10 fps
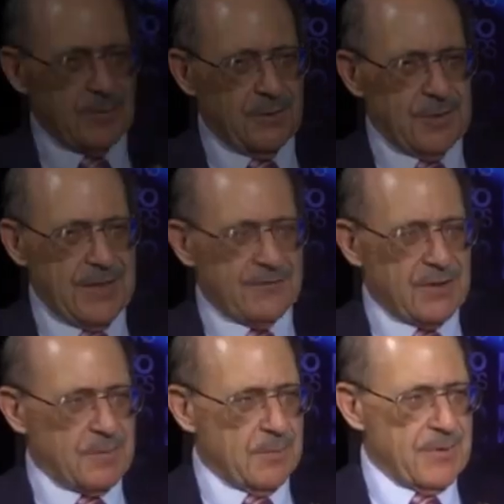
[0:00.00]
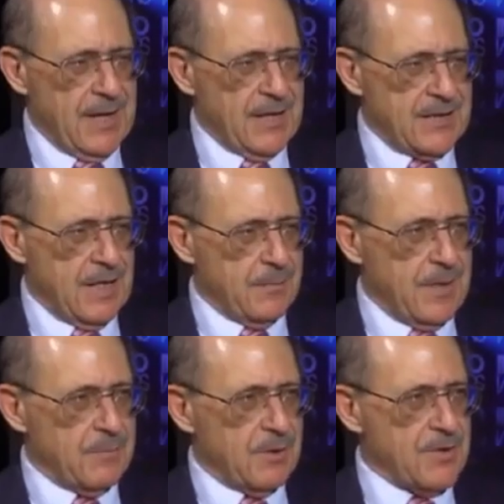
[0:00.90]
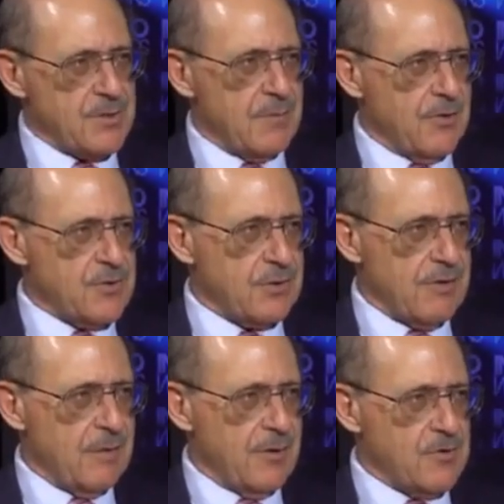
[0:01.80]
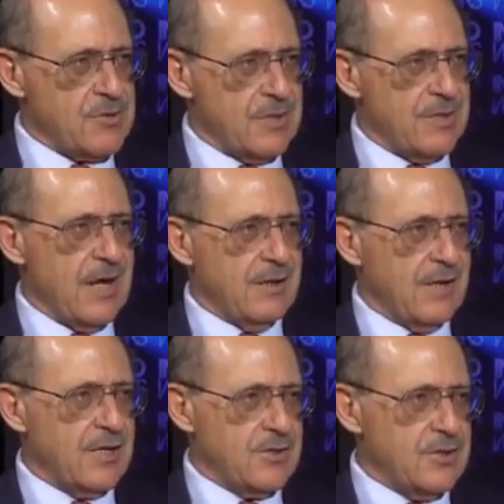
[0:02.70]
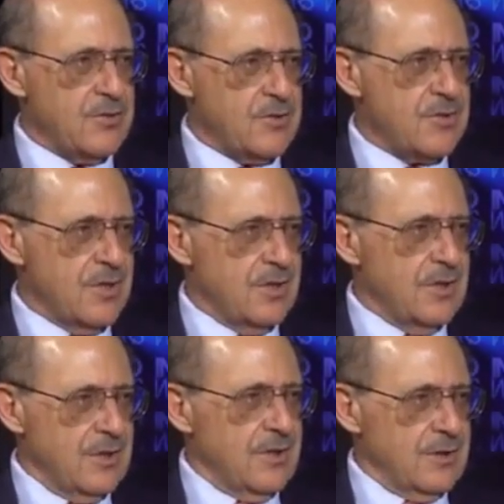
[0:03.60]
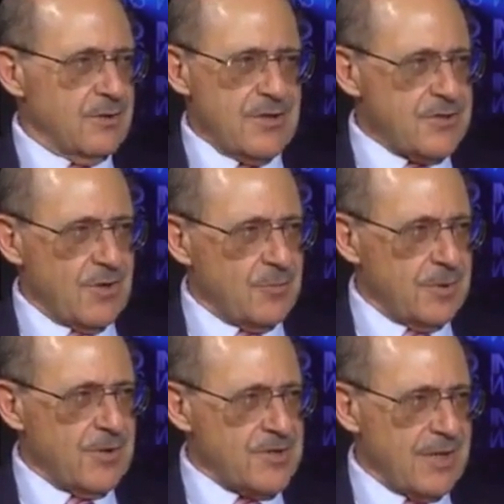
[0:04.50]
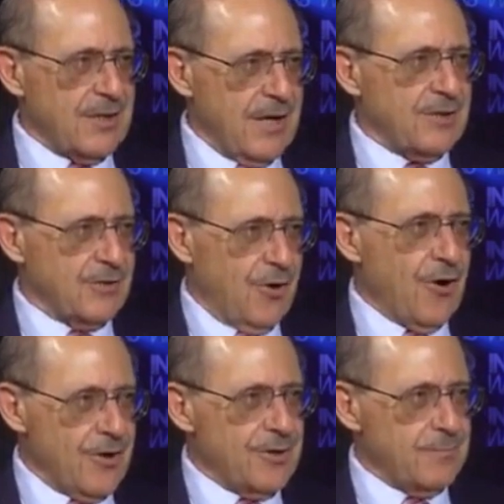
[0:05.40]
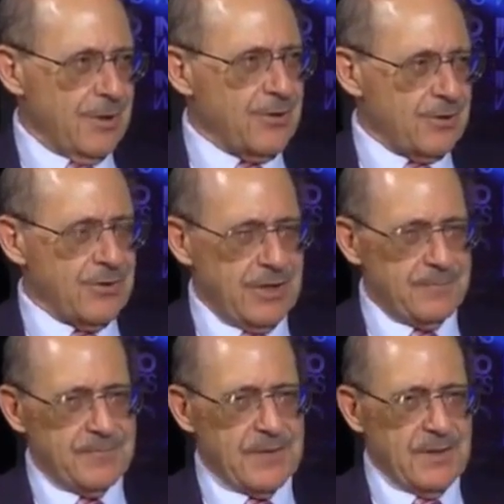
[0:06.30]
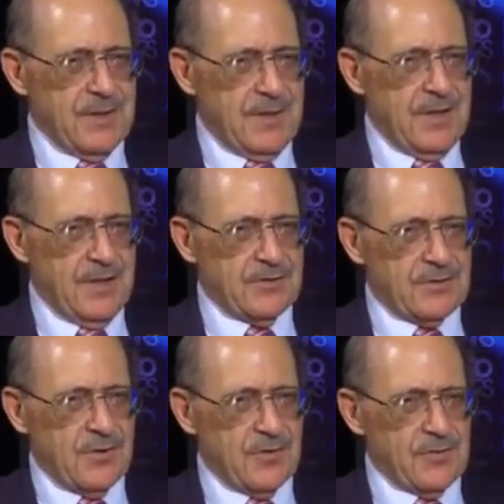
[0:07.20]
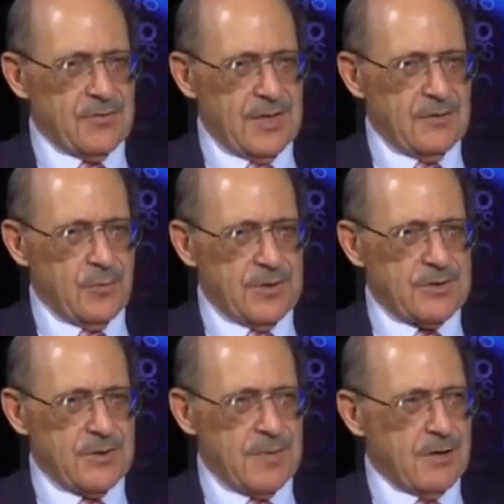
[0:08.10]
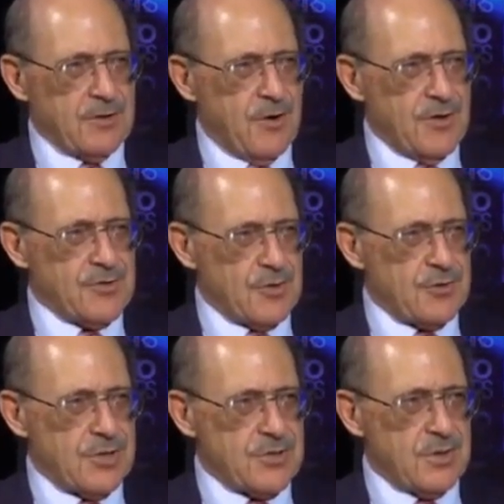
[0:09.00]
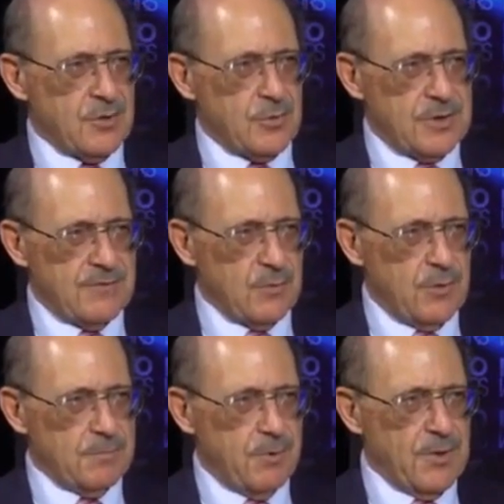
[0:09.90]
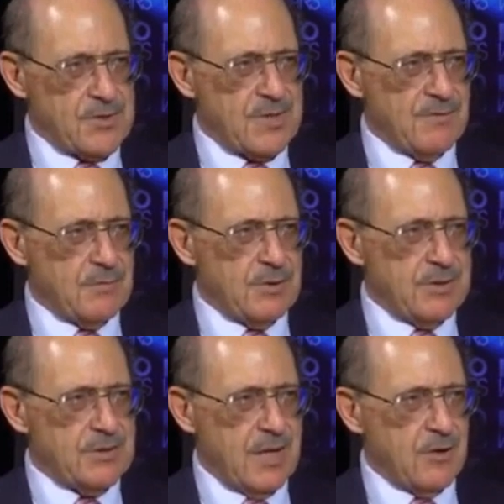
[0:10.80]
well, we have to come up with an ad campaign because mothers and grandmothers did not like to use Crisco because they liked lard and butter and cream. And so they went to the American Heart Association and said, look, we'll give you $1.7 million